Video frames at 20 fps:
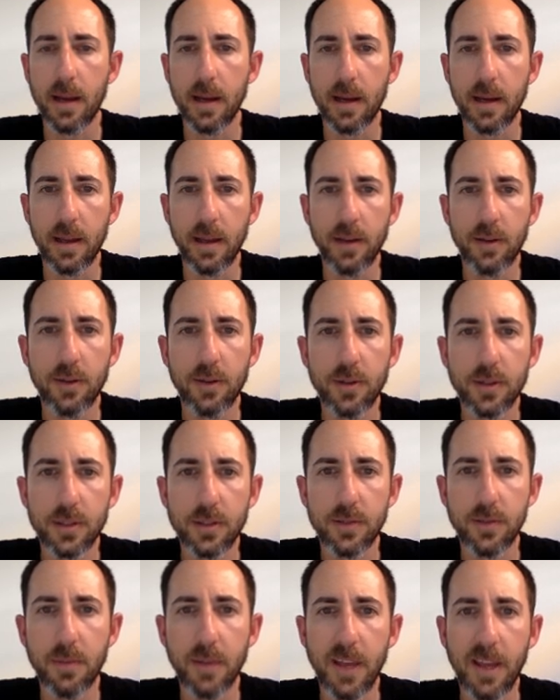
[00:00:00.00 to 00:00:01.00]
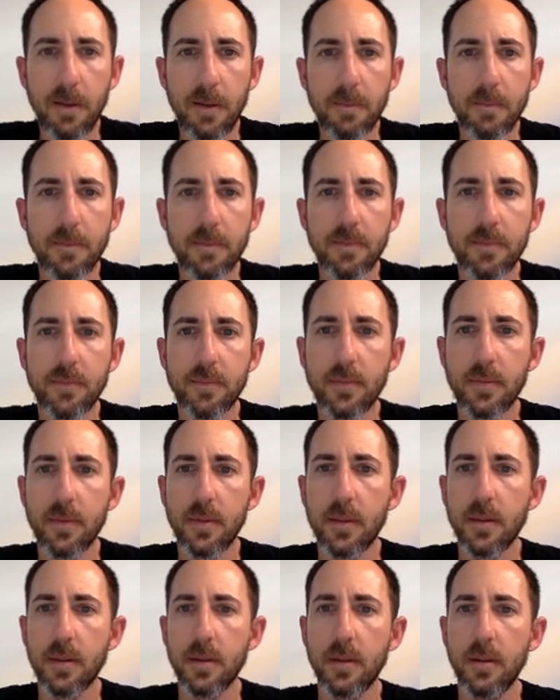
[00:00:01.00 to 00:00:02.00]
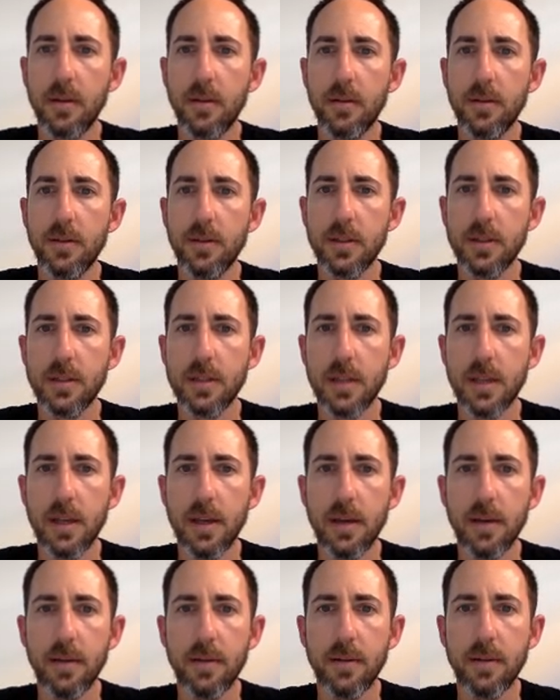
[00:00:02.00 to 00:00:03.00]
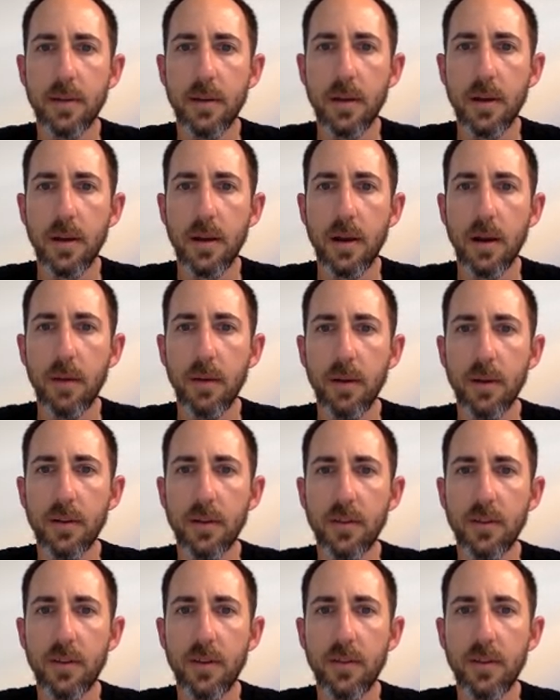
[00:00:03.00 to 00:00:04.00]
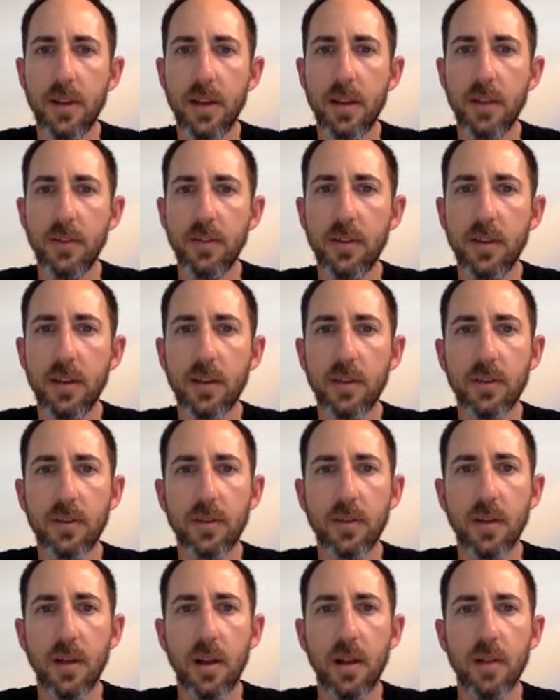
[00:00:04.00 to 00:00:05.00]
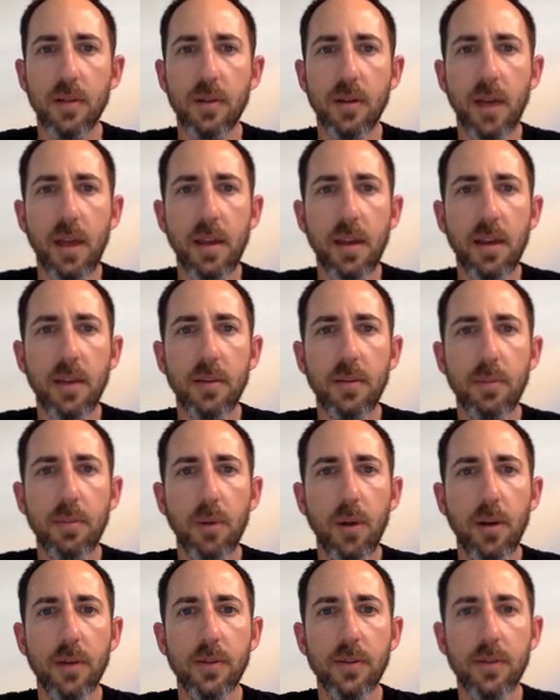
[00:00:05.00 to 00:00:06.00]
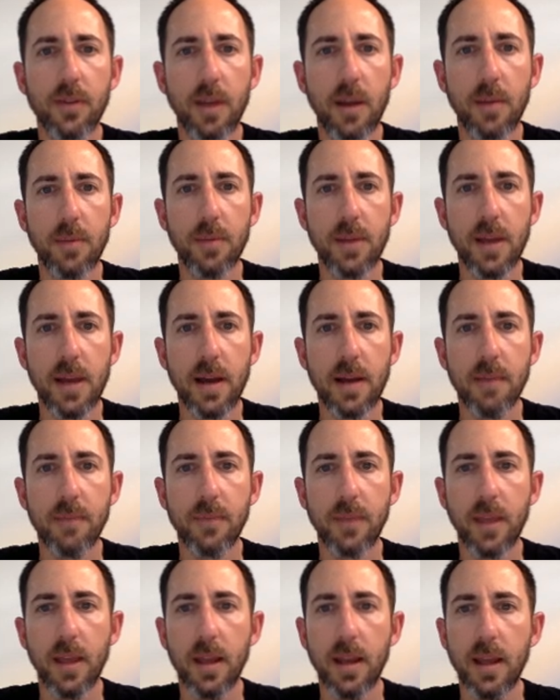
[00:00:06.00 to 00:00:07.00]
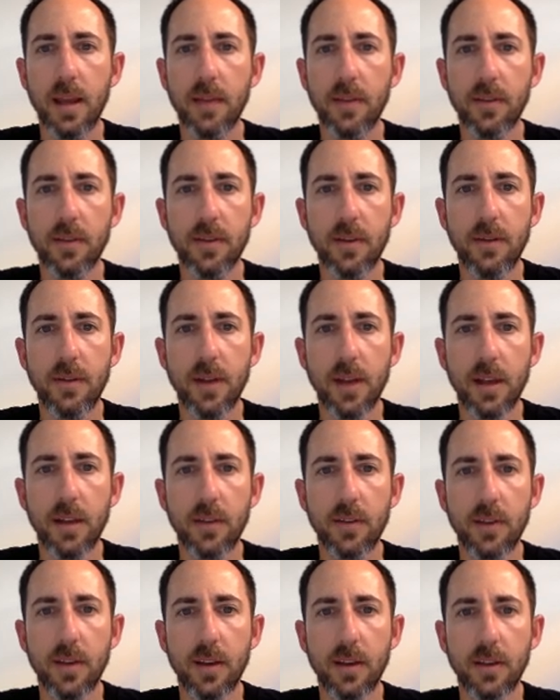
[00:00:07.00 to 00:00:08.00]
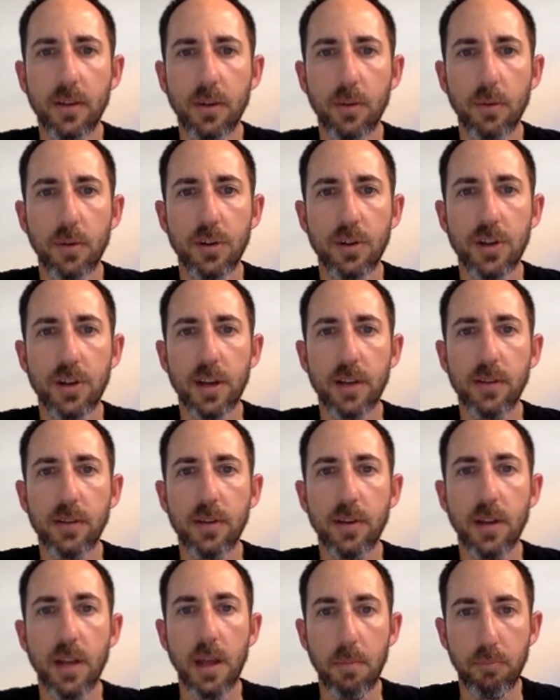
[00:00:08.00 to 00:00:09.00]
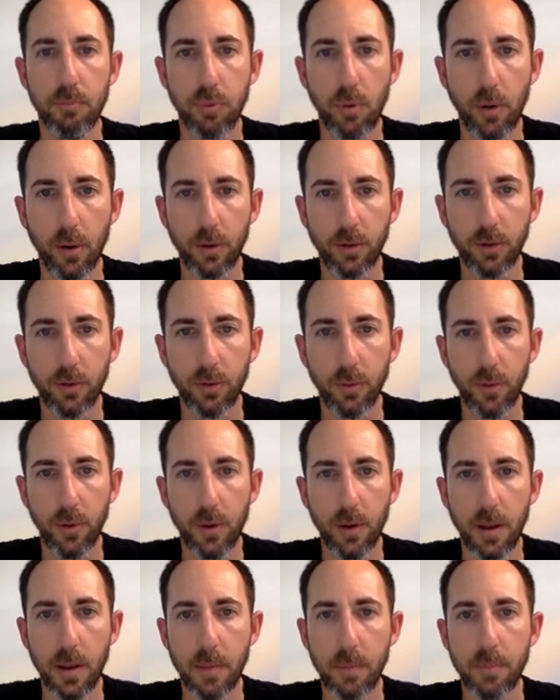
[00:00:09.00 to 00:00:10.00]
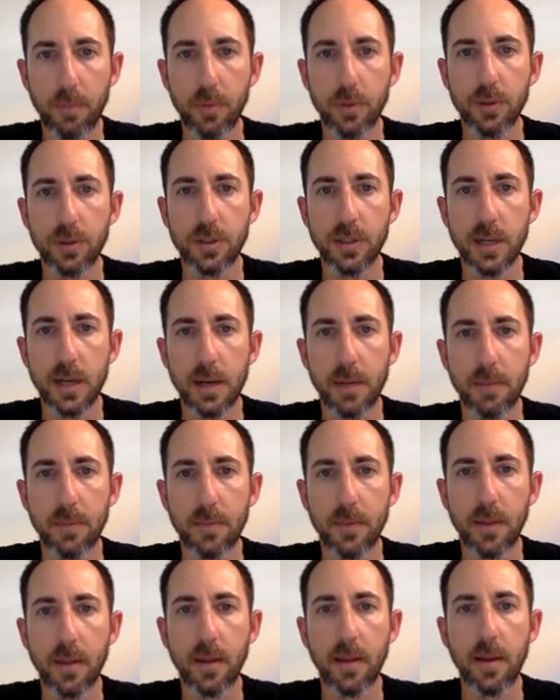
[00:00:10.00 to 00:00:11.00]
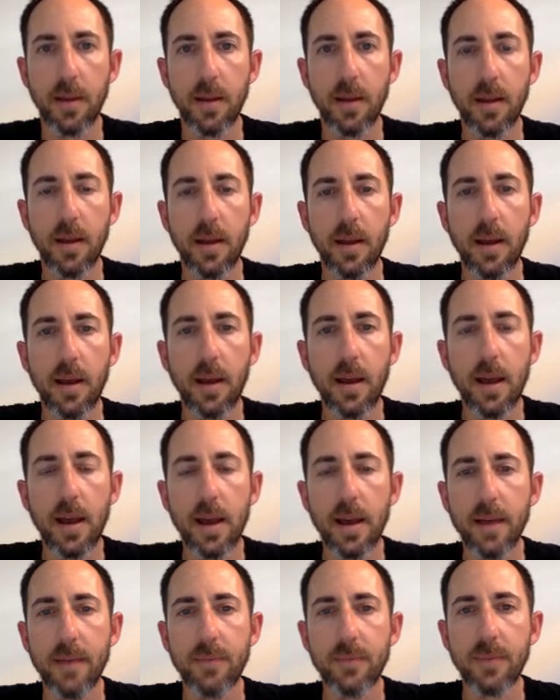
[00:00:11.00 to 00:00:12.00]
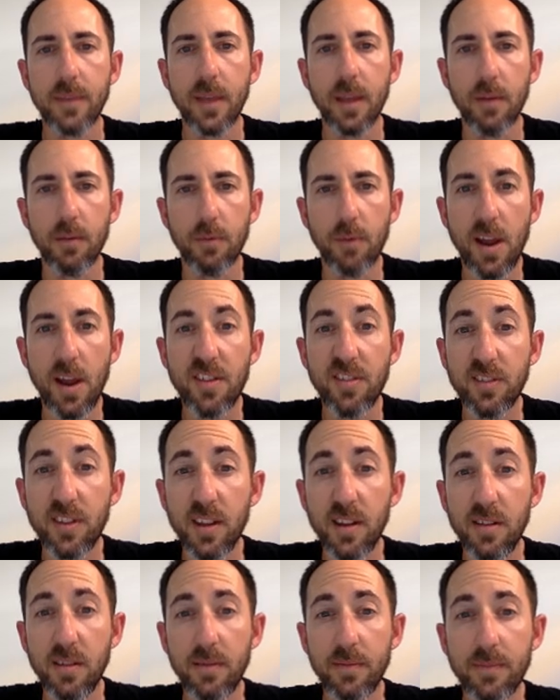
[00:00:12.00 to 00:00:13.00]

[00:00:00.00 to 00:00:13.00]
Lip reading: interest for me just there around the 786. Okay, I guess price has come down, it hit the 786, it rejected, it broke through, it pushed up, it rested.